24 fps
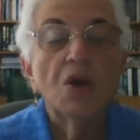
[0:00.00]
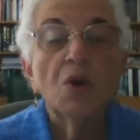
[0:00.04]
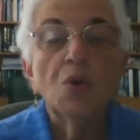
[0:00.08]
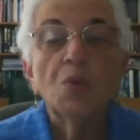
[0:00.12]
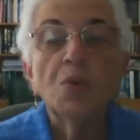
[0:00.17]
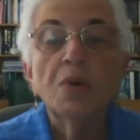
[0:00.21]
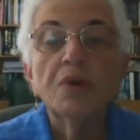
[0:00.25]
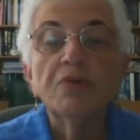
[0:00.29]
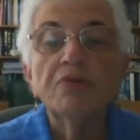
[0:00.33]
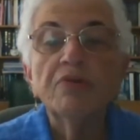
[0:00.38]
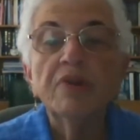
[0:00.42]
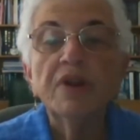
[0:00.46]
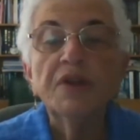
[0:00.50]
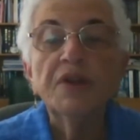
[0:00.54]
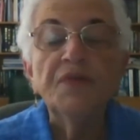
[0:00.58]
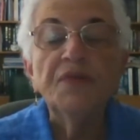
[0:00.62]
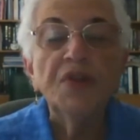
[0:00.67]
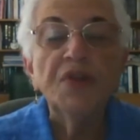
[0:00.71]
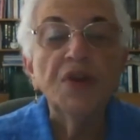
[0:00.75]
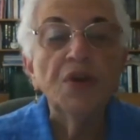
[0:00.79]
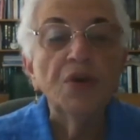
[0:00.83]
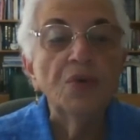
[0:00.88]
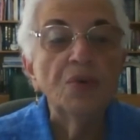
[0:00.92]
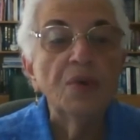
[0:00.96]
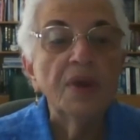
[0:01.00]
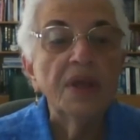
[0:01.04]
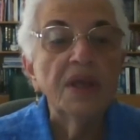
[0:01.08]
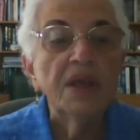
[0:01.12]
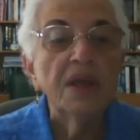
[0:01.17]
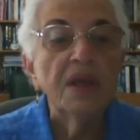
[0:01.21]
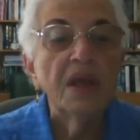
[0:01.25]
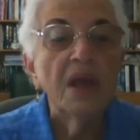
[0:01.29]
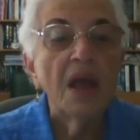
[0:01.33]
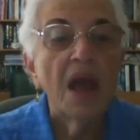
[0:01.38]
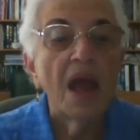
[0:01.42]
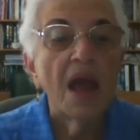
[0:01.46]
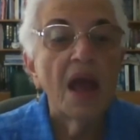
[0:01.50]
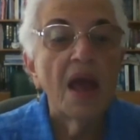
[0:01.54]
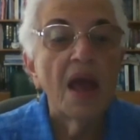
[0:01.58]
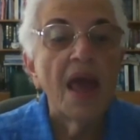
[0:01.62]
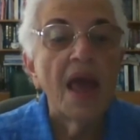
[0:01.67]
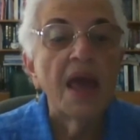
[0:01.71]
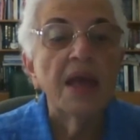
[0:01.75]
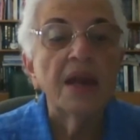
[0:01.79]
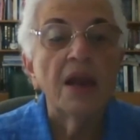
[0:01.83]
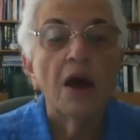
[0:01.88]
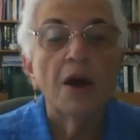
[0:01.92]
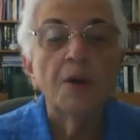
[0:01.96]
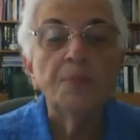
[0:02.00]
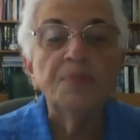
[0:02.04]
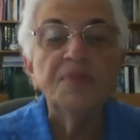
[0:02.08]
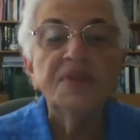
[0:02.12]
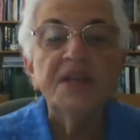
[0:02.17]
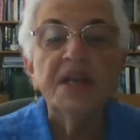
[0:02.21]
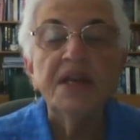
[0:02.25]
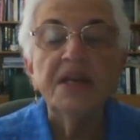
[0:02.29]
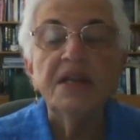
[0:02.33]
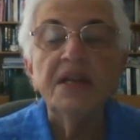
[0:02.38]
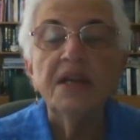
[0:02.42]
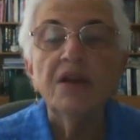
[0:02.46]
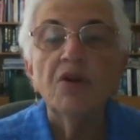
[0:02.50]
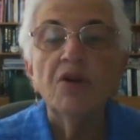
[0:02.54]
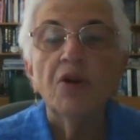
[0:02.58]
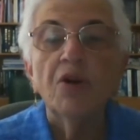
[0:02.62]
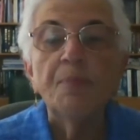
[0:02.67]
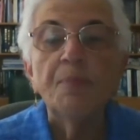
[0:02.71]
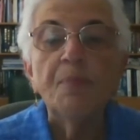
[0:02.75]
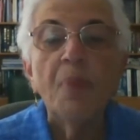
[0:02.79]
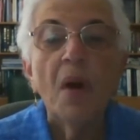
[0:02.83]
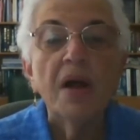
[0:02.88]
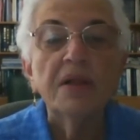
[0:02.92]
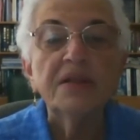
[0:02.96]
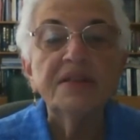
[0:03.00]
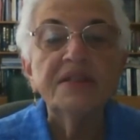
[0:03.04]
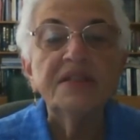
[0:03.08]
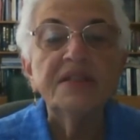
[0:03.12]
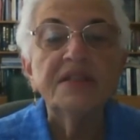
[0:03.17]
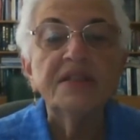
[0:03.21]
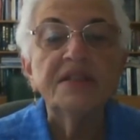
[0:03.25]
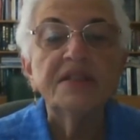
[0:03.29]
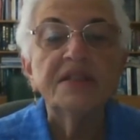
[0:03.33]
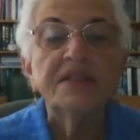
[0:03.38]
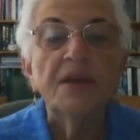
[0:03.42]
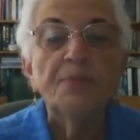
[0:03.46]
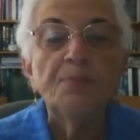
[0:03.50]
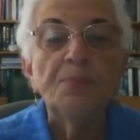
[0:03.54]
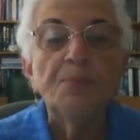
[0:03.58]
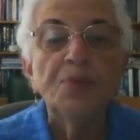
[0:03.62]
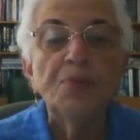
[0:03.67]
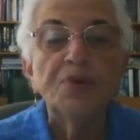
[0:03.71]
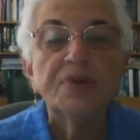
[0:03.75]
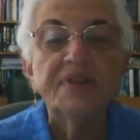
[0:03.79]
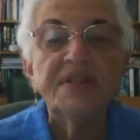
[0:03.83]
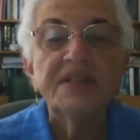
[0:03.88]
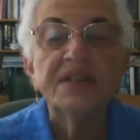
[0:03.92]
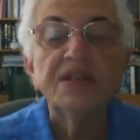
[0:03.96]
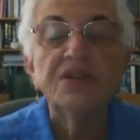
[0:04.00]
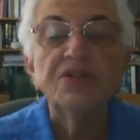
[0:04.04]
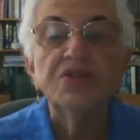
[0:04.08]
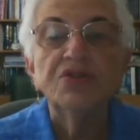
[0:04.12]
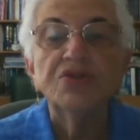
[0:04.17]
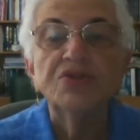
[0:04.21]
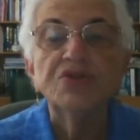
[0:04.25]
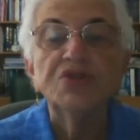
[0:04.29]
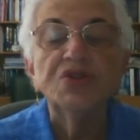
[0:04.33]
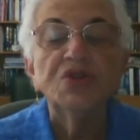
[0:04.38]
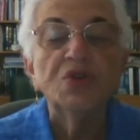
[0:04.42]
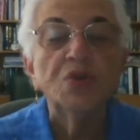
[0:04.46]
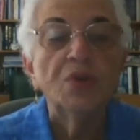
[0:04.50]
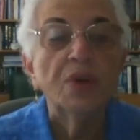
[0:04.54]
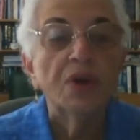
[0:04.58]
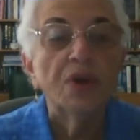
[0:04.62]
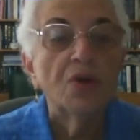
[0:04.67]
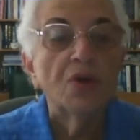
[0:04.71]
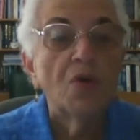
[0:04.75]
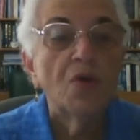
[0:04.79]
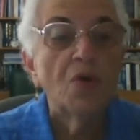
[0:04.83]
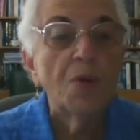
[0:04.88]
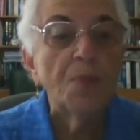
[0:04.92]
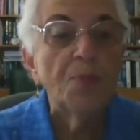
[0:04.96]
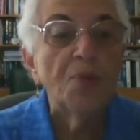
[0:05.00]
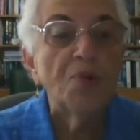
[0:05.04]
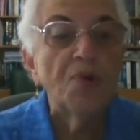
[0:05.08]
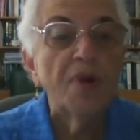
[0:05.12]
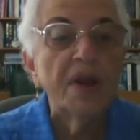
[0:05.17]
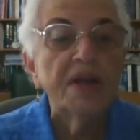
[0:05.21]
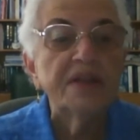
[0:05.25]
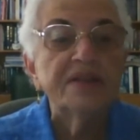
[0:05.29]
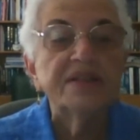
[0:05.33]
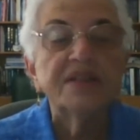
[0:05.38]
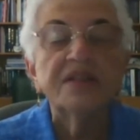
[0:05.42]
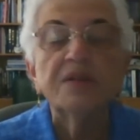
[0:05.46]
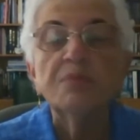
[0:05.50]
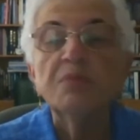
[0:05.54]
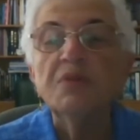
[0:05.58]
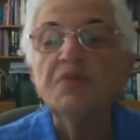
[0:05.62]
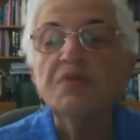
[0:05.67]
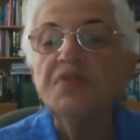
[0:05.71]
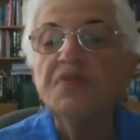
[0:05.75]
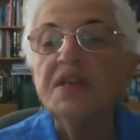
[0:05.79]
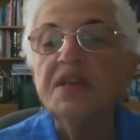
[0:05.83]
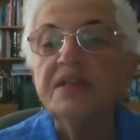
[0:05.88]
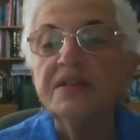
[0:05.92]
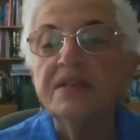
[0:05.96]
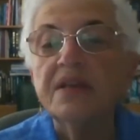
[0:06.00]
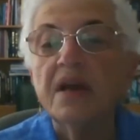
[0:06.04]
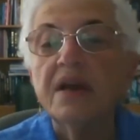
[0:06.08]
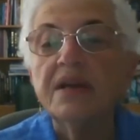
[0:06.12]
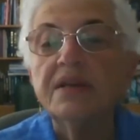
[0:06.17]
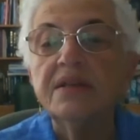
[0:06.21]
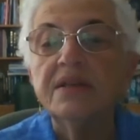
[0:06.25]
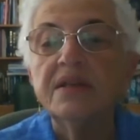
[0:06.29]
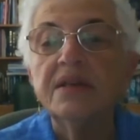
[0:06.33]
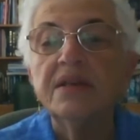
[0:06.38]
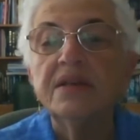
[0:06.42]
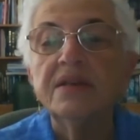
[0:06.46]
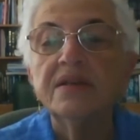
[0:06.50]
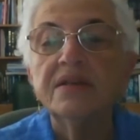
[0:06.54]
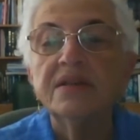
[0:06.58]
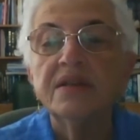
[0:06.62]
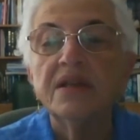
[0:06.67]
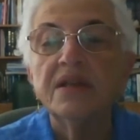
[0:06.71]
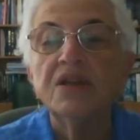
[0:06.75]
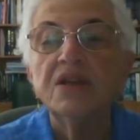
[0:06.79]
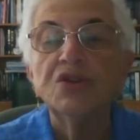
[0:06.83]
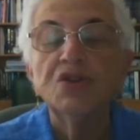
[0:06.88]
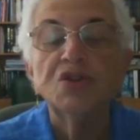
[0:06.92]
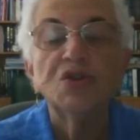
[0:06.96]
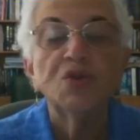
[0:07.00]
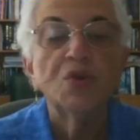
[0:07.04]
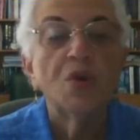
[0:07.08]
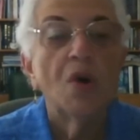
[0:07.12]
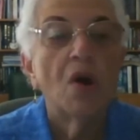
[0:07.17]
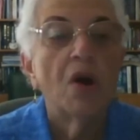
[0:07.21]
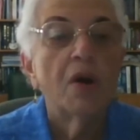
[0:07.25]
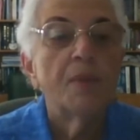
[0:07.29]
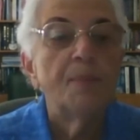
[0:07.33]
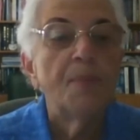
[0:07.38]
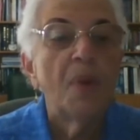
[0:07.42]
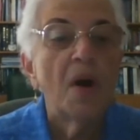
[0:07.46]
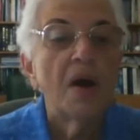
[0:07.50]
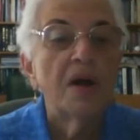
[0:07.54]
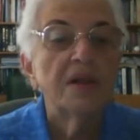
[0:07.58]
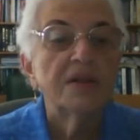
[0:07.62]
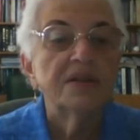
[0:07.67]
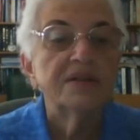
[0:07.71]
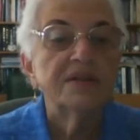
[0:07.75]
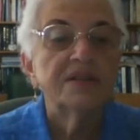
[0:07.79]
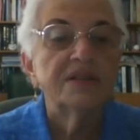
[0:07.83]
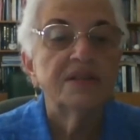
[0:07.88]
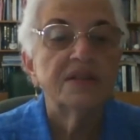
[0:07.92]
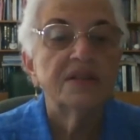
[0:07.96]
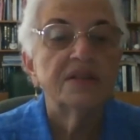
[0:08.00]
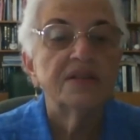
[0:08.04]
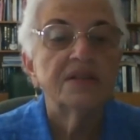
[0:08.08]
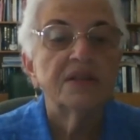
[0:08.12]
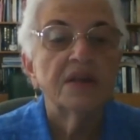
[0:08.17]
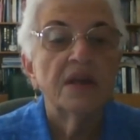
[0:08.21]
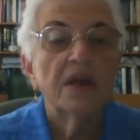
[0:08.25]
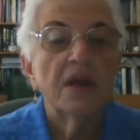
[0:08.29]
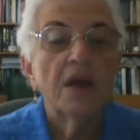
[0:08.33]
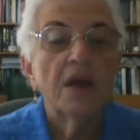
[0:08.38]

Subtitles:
We're reviewing and updating our policies and procedures to incorporate some of these ideas into our policies.